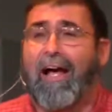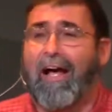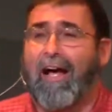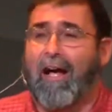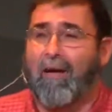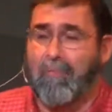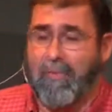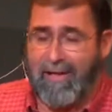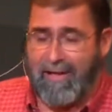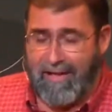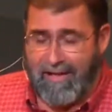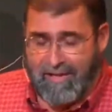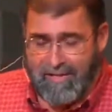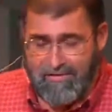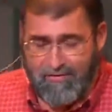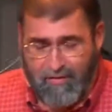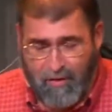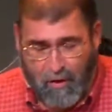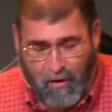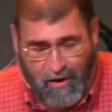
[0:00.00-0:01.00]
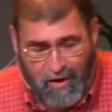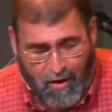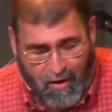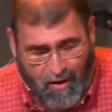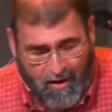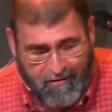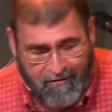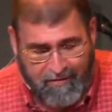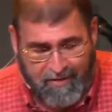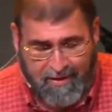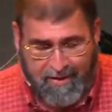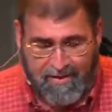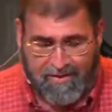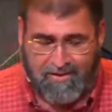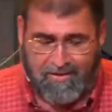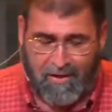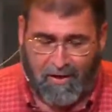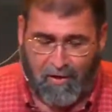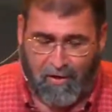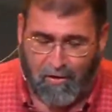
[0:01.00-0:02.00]
it is very often
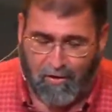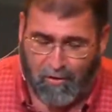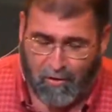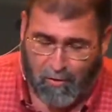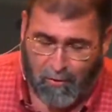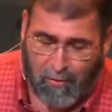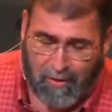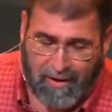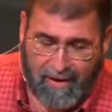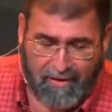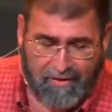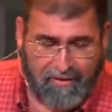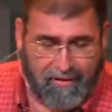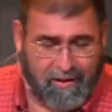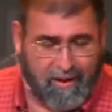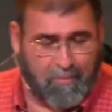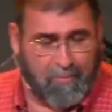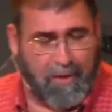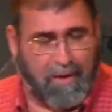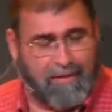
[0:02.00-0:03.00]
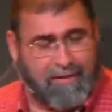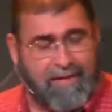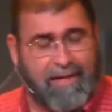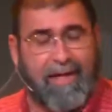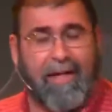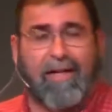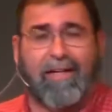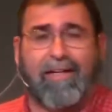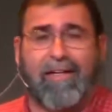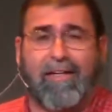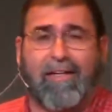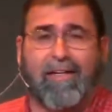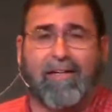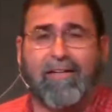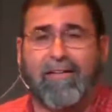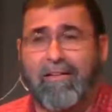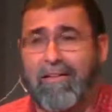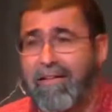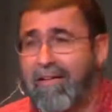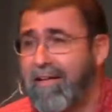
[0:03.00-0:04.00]
hysterical when I think about the
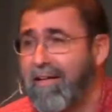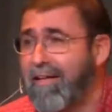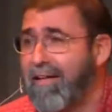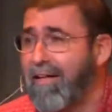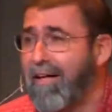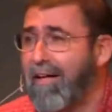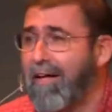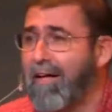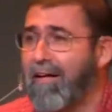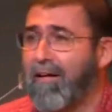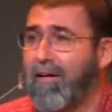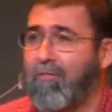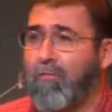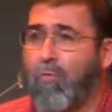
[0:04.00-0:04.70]
idea of